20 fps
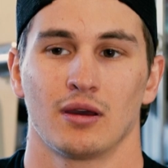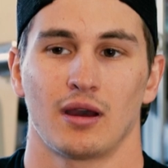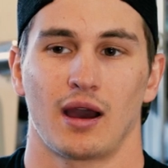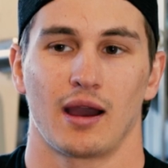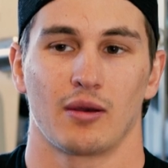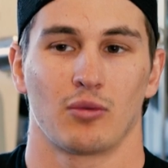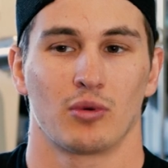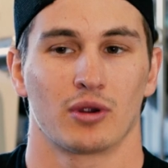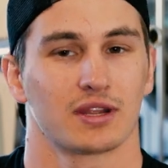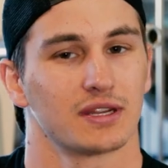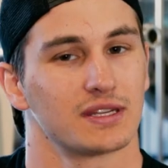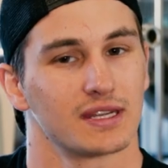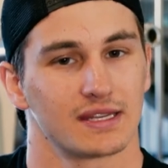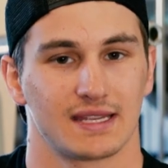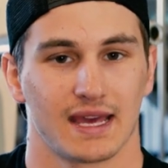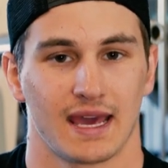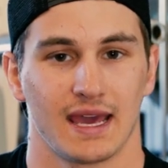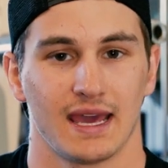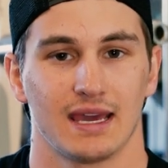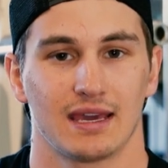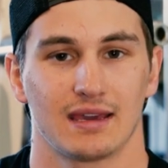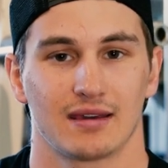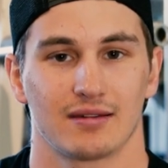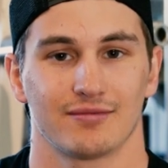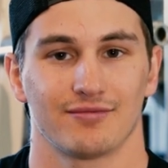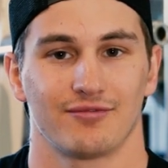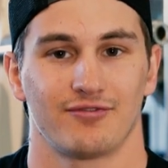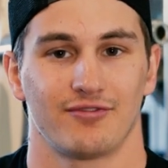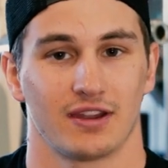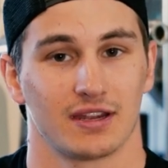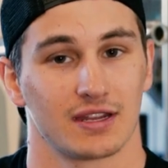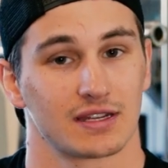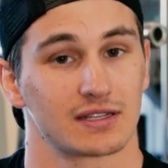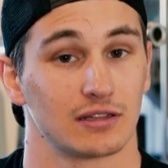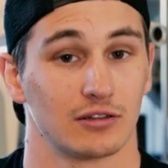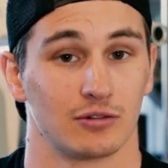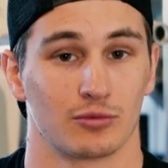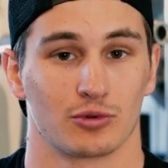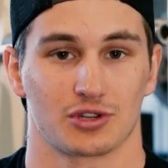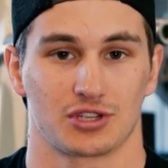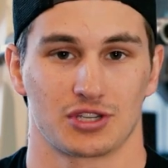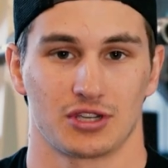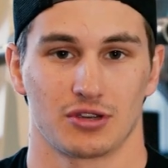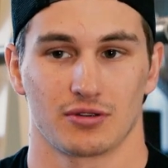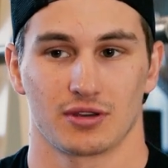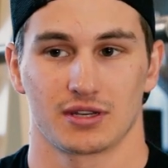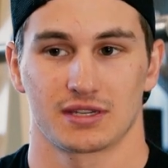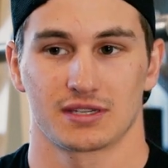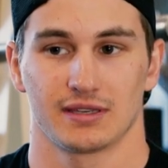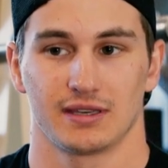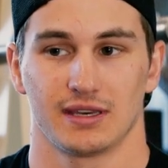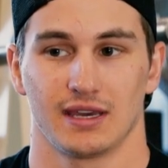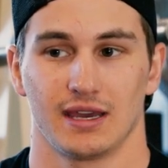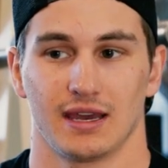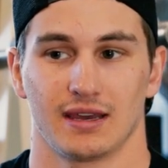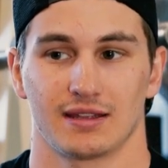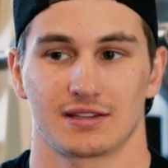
I wanted to take fitness a little more seriously.